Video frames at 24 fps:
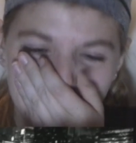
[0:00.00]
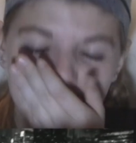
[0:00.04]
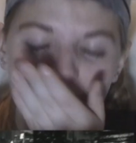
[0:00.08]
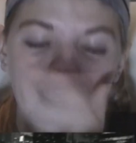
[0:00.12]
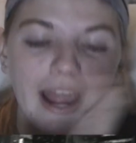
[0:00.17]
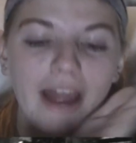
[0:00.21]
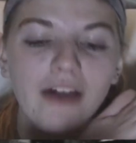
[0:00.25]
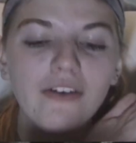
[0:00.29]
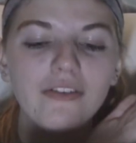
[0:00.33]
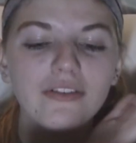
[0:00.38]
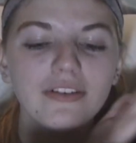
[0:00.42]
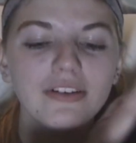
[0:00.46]

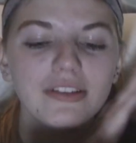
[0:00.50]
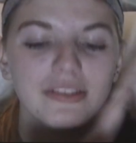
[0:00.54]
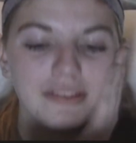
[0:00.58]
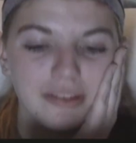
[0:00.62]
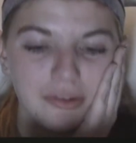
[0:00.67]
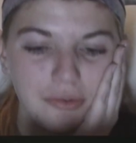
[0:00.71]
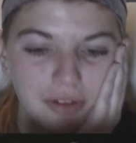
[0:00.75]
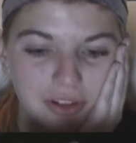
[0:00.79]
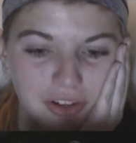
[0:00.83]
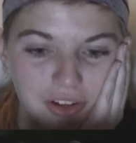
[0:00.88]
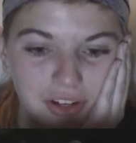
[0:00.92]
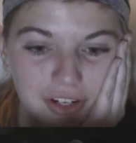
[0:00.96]
Nah, I look so
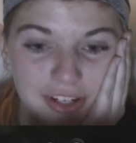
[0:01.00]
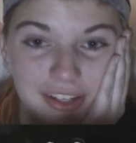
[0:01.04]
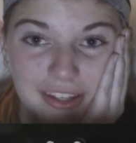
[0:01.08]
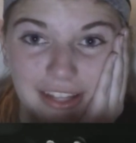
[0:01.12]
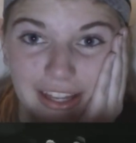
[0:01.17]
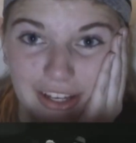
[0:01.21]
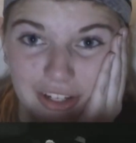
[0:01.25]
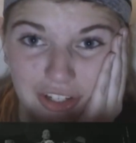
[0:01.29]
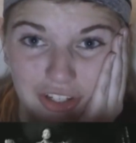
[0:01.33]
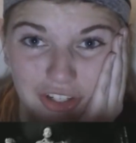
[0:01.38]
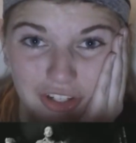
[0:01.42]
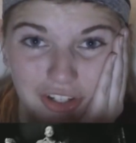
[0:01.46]
good in
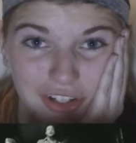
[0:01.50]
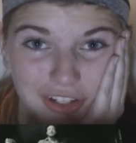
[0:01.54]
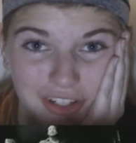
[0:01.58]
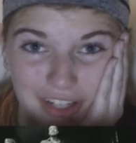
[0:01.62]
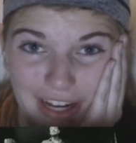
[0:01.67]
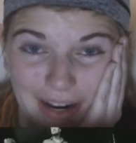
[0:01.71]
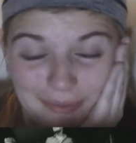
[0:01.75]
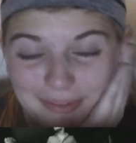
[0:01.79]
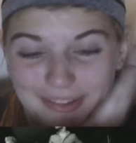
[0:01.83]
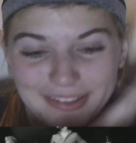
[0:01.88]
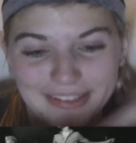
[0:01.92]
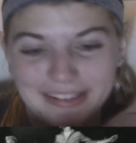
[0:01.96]
that shirt.
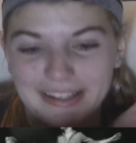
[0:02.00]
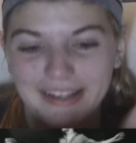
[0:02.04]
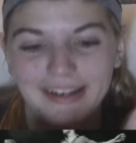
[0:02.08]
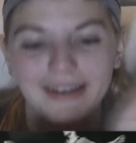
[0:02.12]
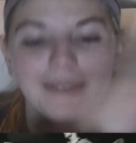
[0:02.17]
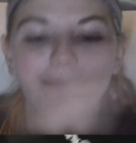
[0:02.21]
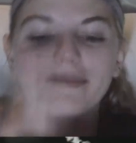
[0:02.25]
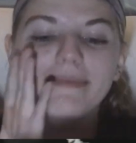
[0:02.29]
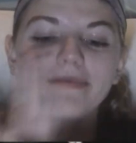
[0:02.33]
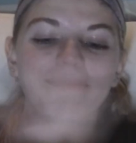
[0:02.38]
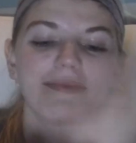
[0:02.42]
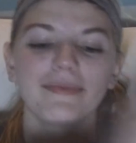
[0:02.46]
I'm just gonna
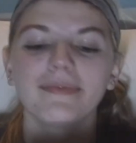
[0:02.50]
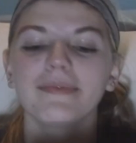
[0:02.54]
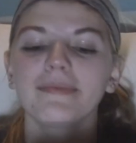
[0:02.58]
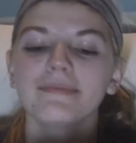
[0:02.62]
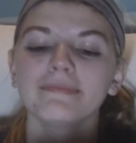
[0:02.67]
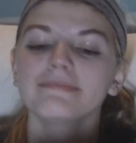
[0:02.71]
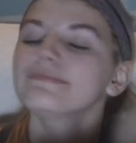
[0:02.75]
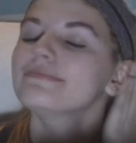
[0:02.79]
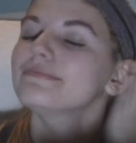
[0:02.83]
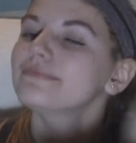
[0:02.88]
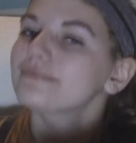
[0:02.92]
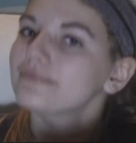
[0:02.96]

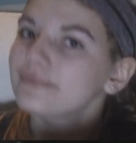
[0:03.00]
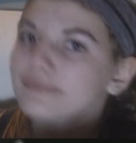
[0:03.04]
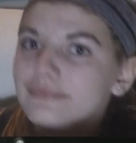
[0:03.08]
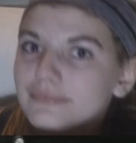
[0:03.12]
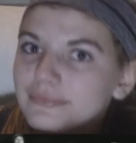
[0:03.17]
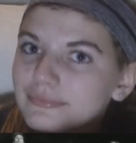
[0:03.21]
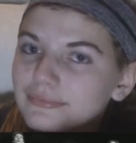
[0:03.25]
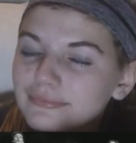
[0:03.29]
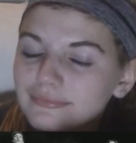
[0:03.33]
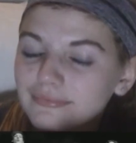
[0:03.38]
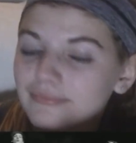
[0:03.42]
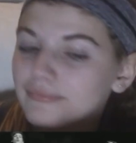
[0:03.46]

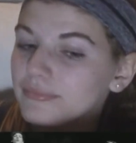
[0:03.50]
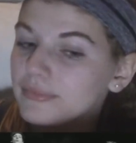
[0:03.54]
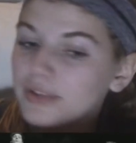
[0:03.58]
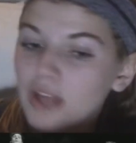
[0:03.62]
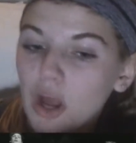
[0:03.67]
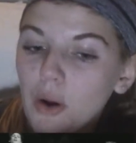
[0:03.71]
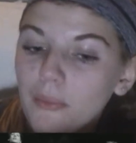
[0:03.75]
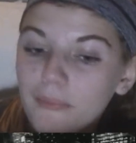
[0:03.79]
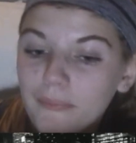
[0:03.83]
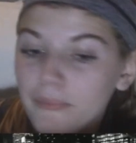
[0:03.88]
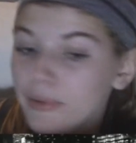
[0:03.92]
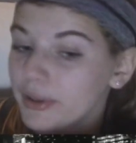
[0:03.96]

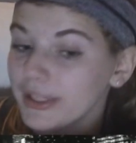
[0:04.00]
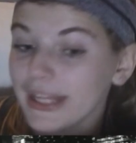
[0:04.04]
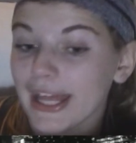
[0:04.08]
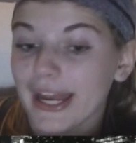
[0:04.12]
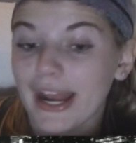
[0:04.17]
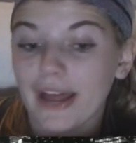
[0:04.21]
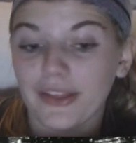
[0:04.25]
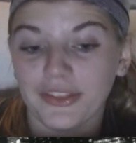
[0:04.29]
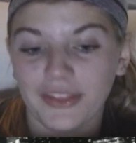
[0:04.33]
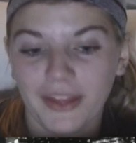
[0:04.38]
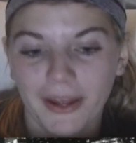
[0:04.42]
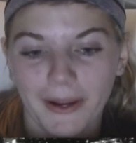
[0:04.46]
don't put that
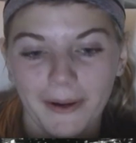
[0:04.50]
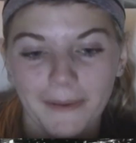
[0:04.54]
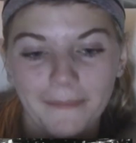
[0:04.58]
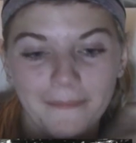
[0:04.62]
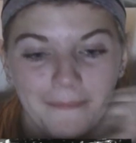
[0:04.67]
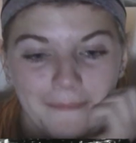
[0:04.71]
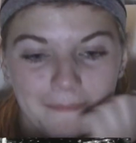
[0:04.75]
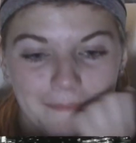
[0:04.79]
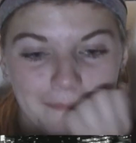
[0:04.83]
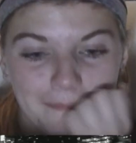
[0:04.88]
out there.